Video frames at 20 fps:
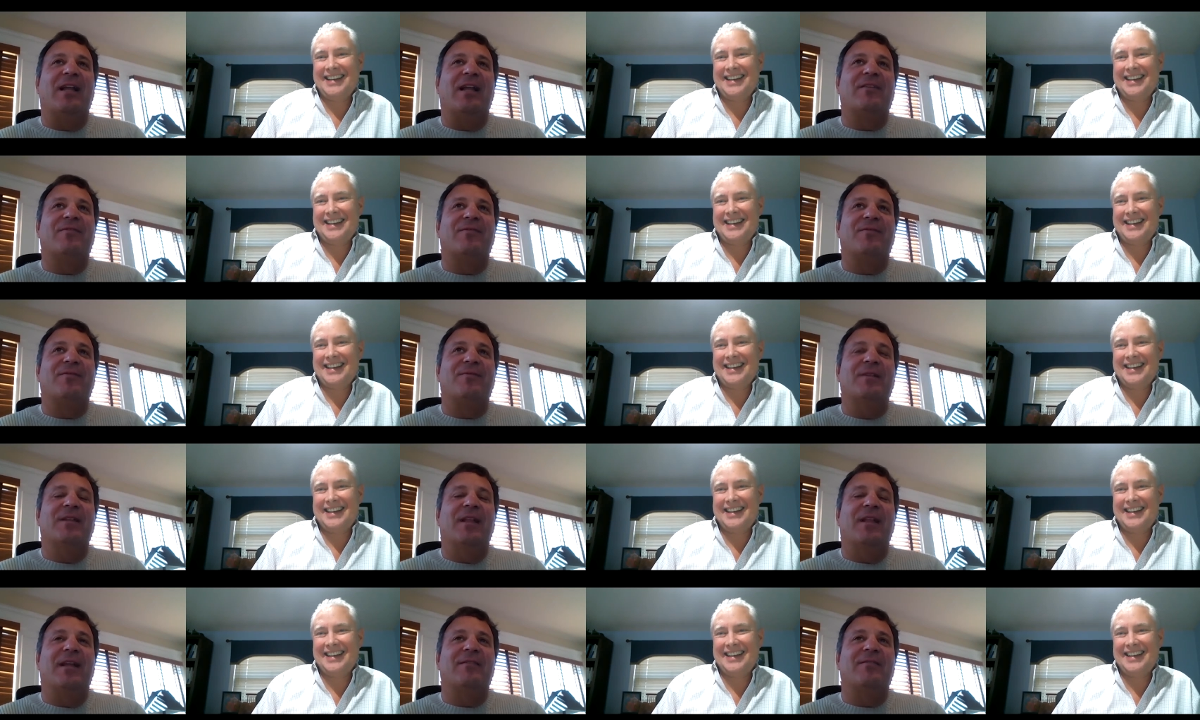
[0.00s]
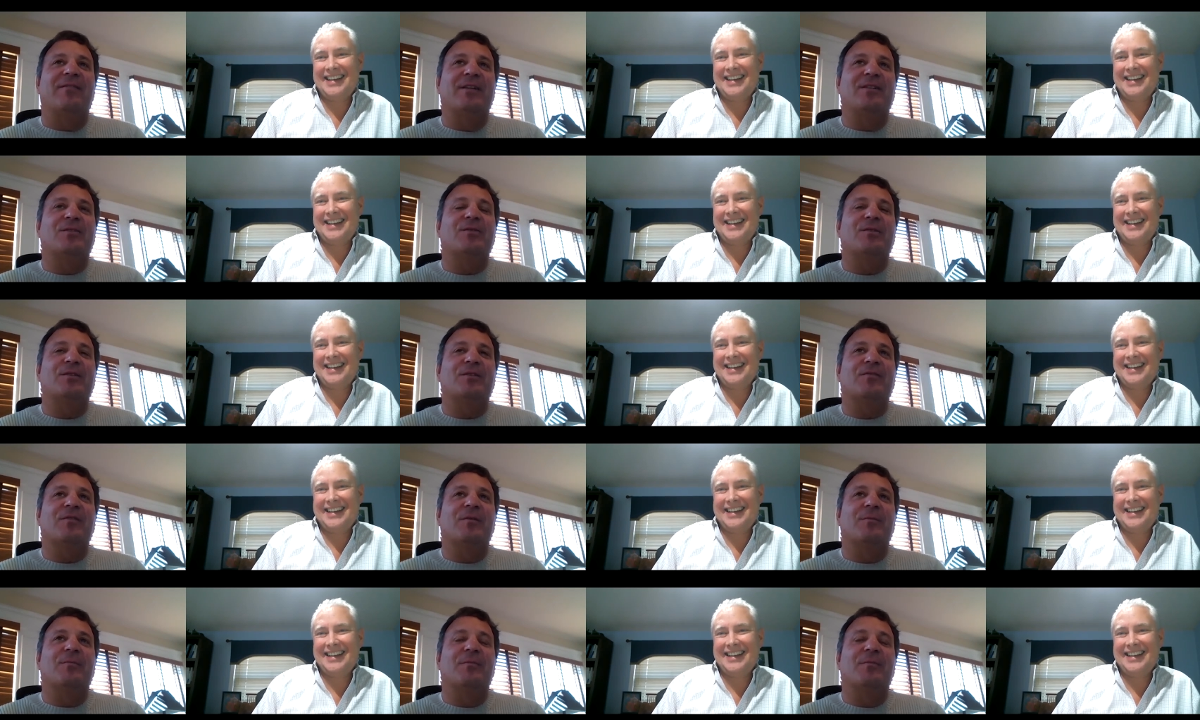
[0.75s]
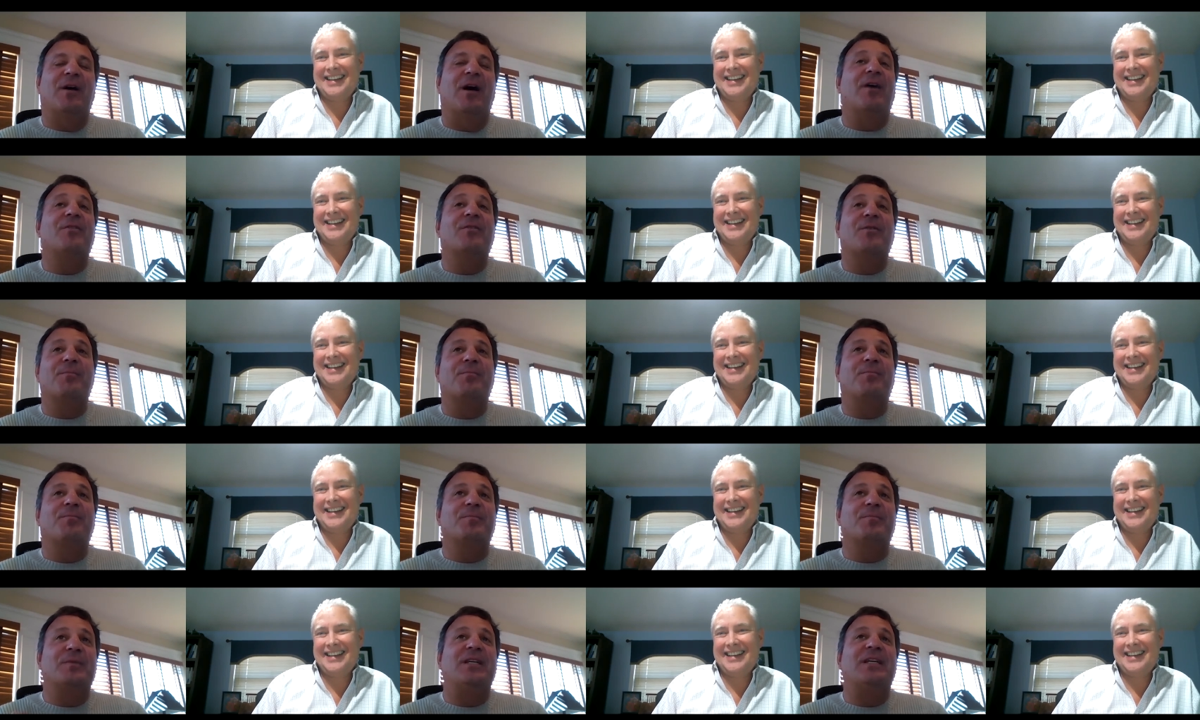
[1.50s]
Speaker 1: of a lot of interest from other
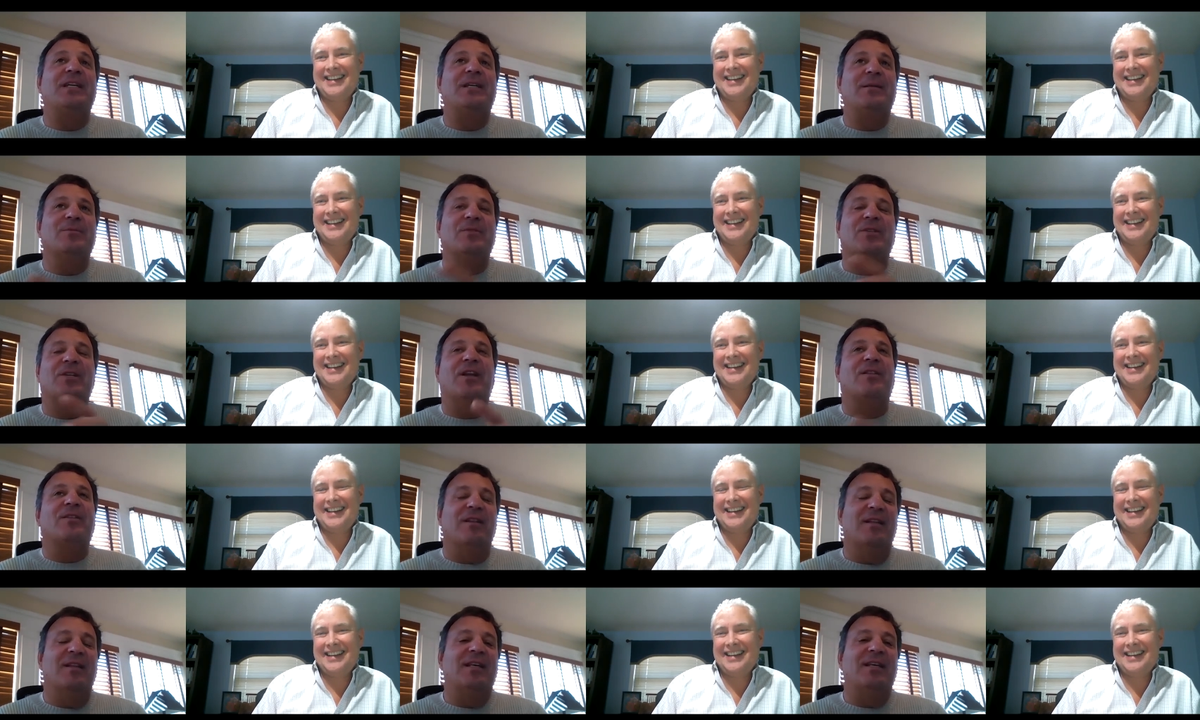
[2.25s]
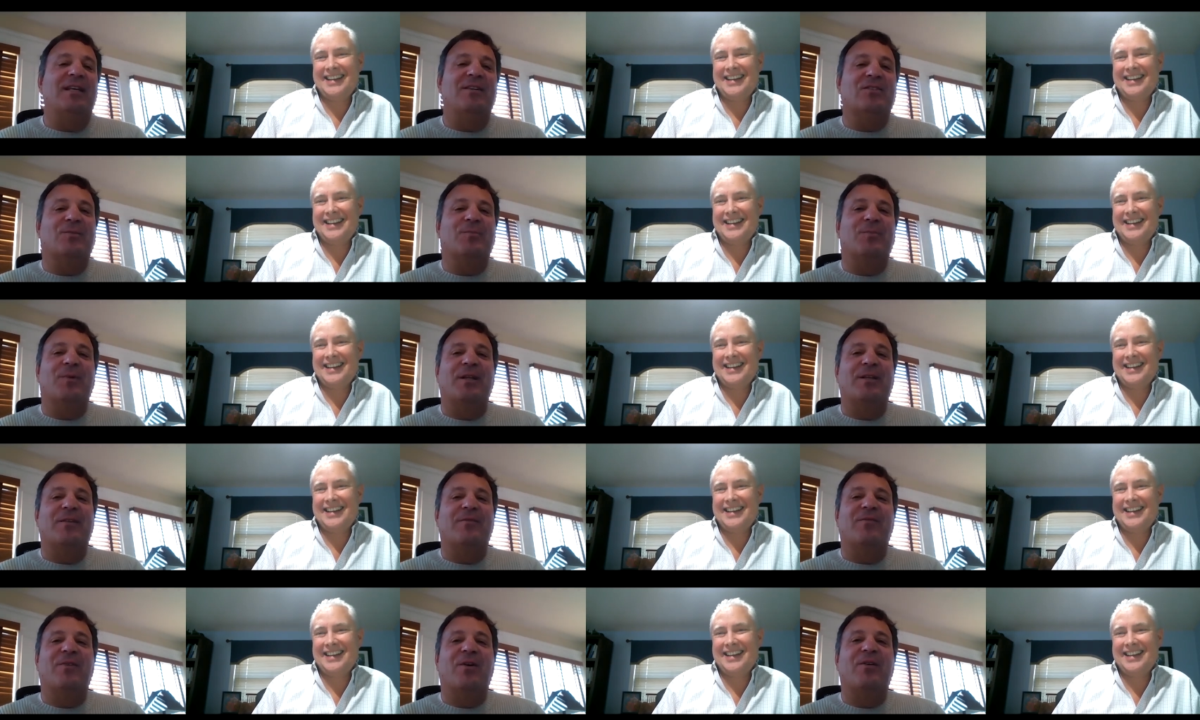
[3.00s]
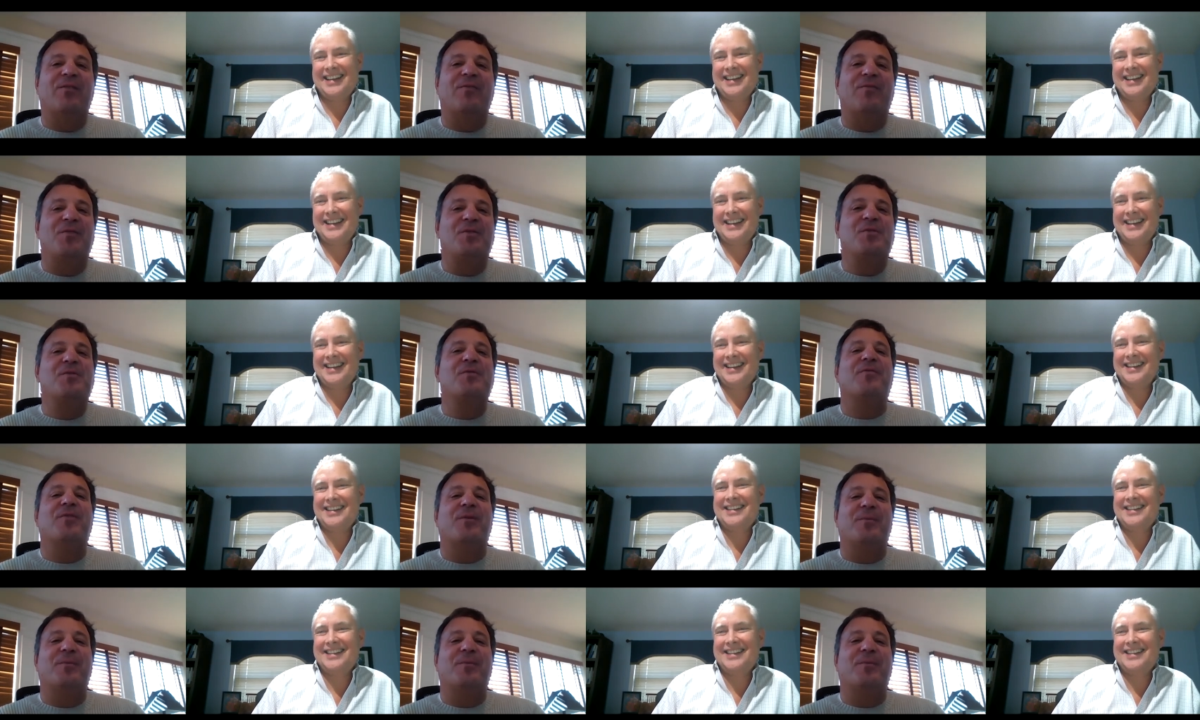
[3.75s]
teams and other leagues, but very few from